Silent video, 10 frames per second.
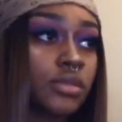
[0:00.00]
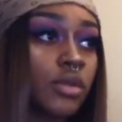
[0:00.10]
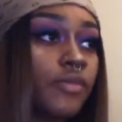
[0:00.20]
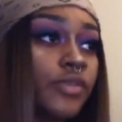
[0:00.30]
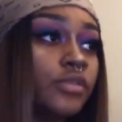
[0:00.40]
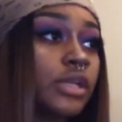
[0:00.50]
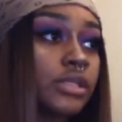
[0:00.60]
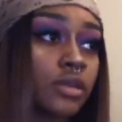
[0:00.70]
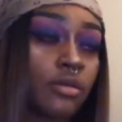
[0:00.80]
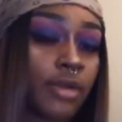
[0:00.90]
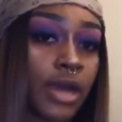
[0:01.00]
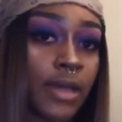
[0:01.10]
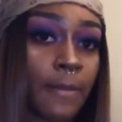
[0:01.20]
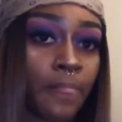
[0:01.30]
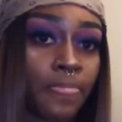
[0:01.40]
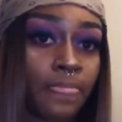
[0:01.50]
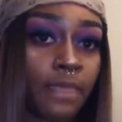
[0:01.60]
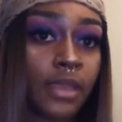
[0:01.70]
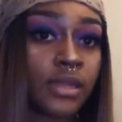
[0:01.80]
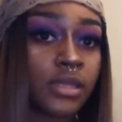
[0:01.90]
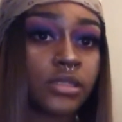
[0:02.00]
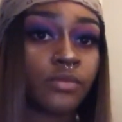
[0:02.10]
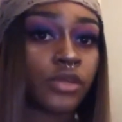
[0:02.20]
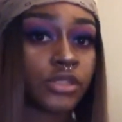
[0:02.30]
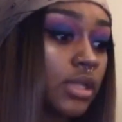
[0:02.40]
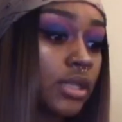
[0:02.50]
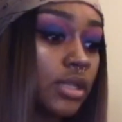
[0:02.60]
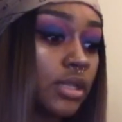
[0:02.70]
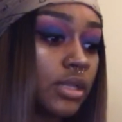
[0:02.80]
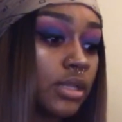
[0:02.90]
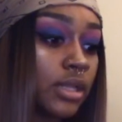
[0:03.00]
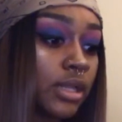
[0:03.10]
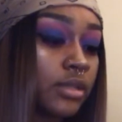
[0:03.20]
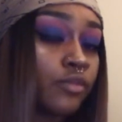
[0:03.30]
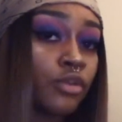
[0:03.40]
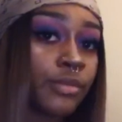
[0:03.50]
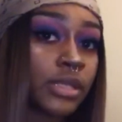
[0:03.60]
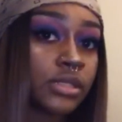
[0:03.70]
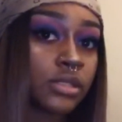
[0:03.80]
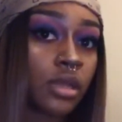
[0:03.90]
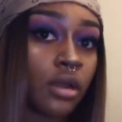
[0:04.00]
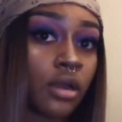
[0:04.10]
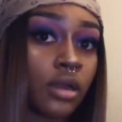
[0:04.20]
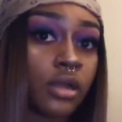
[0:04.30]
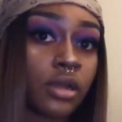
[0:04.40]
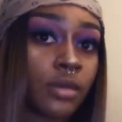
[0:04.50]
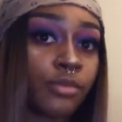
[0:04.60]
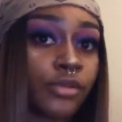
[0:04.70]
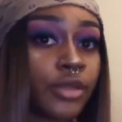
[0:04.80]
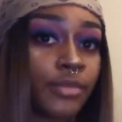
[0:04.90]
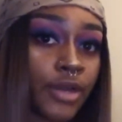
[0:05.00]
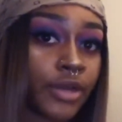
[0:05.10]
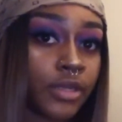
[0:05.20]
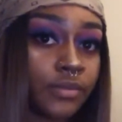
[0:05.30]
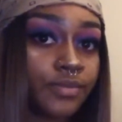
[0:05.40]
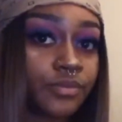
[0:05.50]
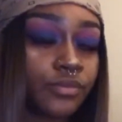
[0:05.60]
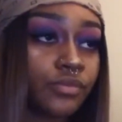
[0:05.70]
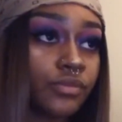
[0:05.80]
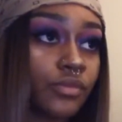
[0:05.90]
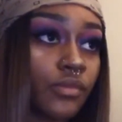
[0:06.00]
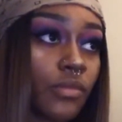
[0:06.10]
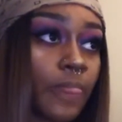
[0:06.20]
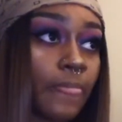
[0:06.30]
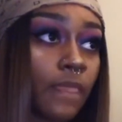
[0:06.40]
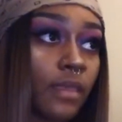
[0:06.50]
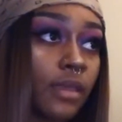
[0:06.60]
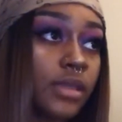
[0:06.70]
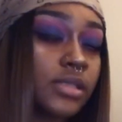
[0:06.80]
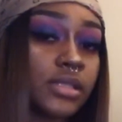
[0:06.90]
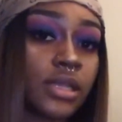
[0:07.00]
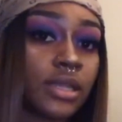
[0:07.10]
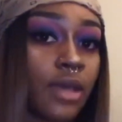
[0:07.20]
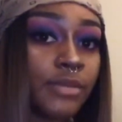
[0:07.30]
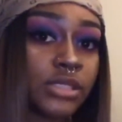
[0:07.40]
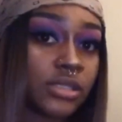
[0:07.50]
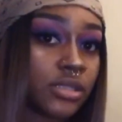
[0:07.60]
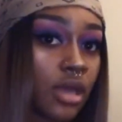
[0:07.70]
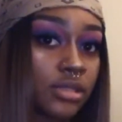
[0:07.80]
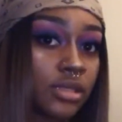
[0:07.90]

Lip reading: a few days go by and it gets more strict. And the roommates are a couple, they're married. He doesn't allow me to talk to them,